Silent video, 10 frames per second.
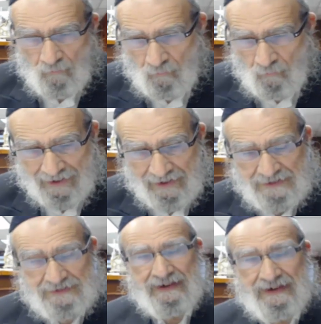Why
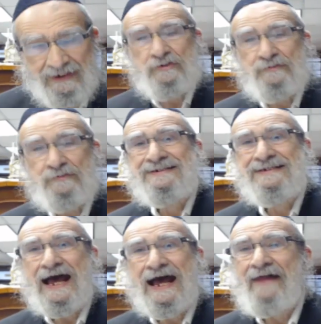is the nefesh
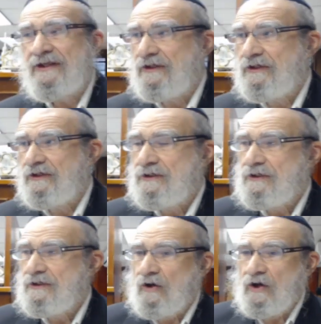misaneg,
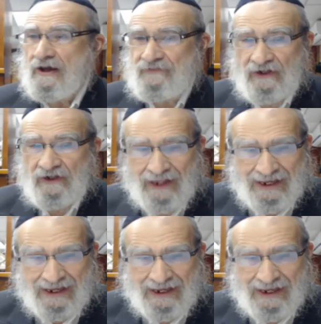
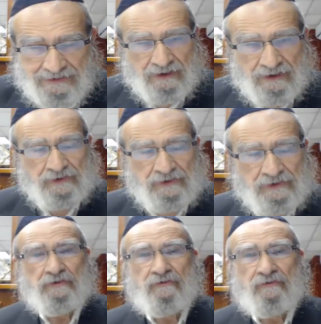delight in
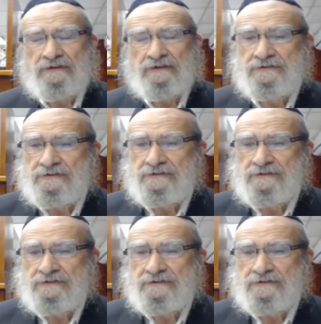certain things?